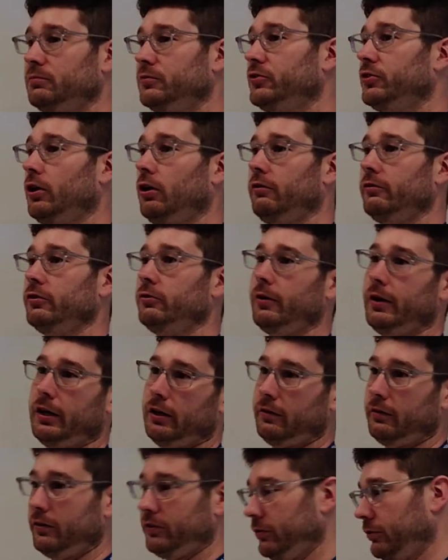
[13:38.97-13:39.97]
solved
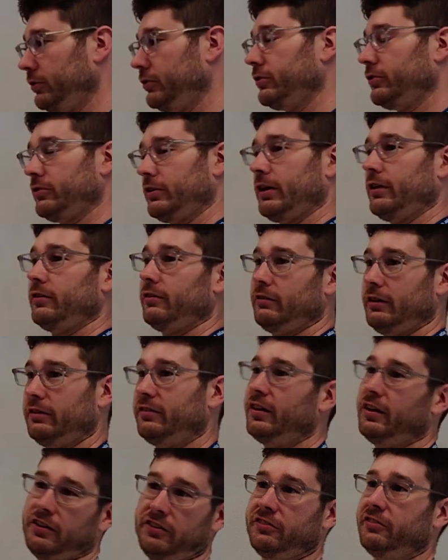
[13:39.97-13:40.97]
already, and so
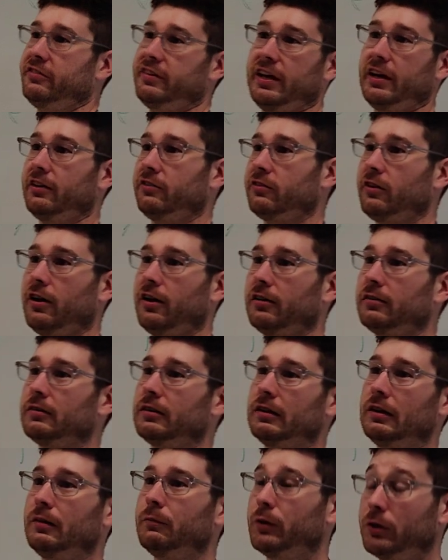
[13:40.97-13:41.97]
it tends to take as long.
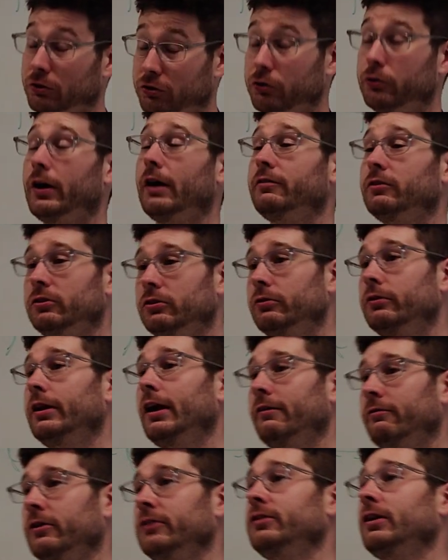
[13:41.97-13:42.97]
But you do have to do
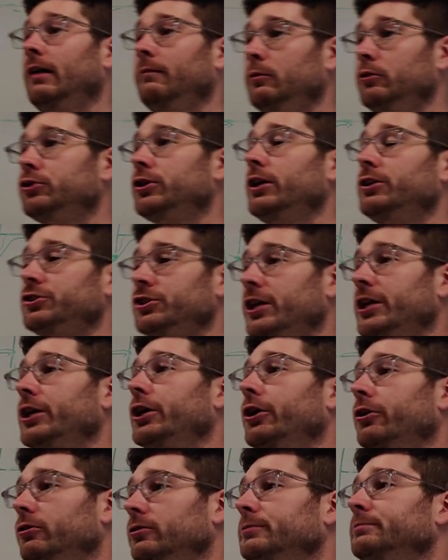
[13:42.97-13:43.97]
it every time you change any
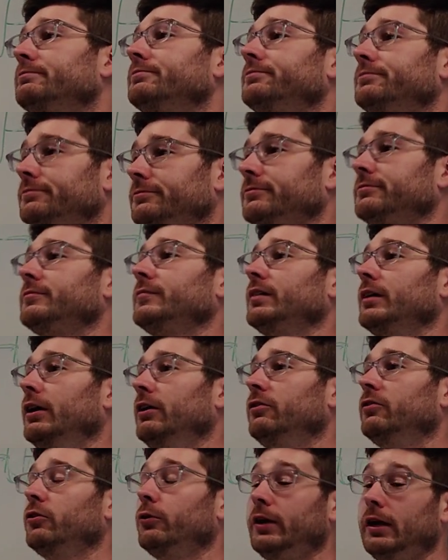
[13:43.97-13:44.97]
code.
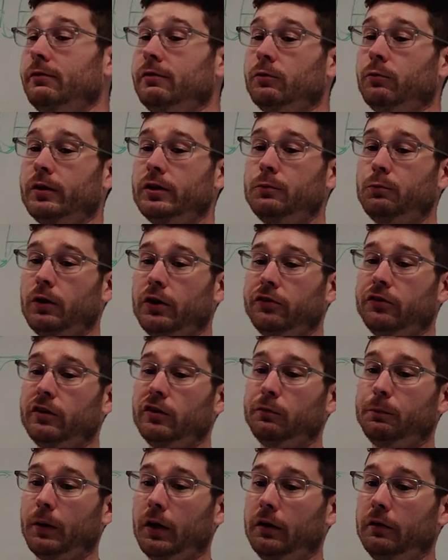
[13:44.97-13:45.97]
And so even when you press
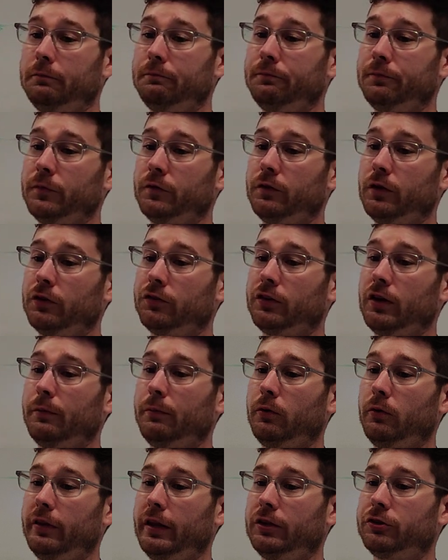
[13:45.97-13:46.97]
this button, for
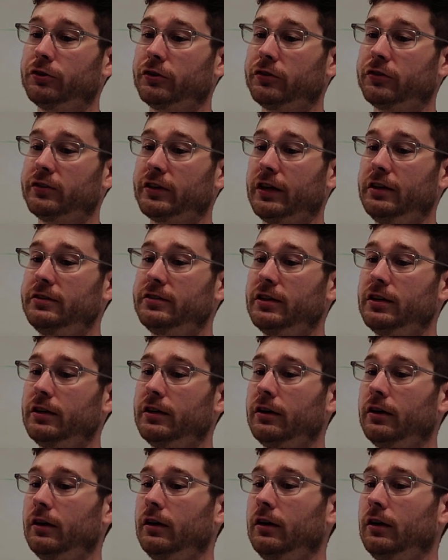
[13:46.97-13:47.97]
example, that just sends
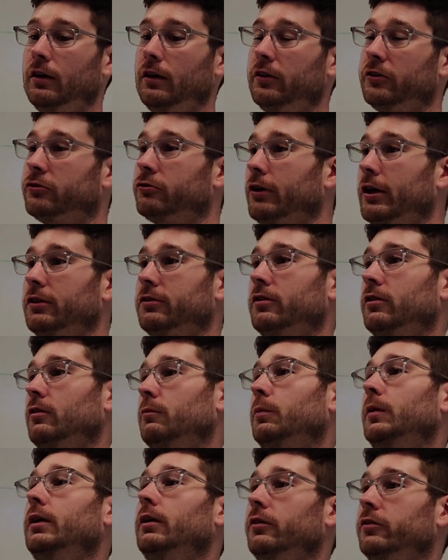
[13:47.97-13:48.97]
it straight to
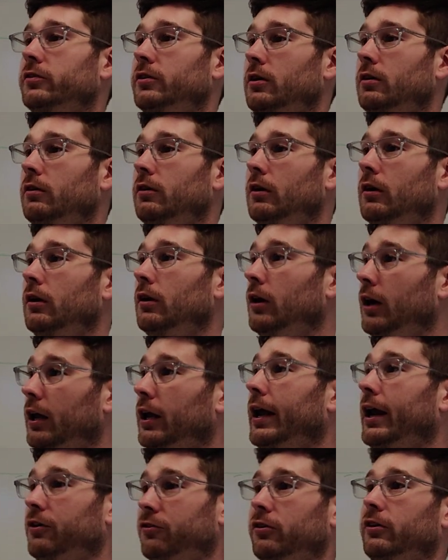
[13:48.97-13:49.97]
the PLC,
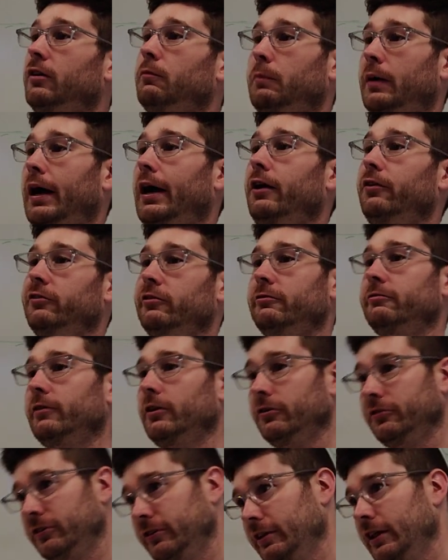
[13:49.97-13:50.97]
it actually compiles it
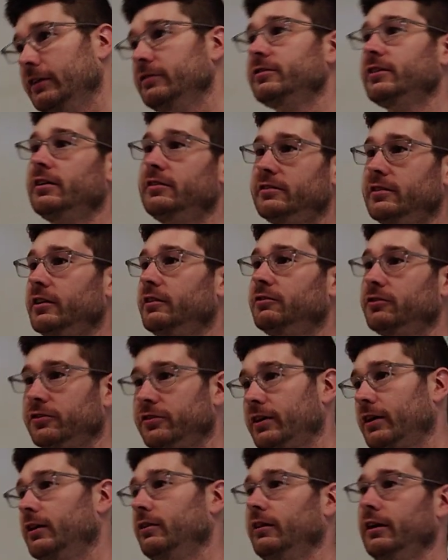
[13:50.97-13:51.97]
first and then sends it,
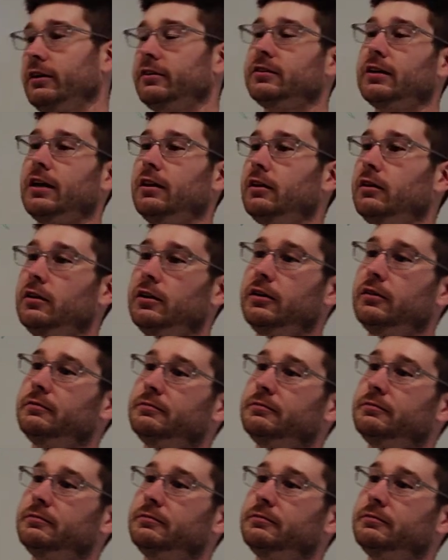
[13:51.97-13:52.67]
just kind of like silently.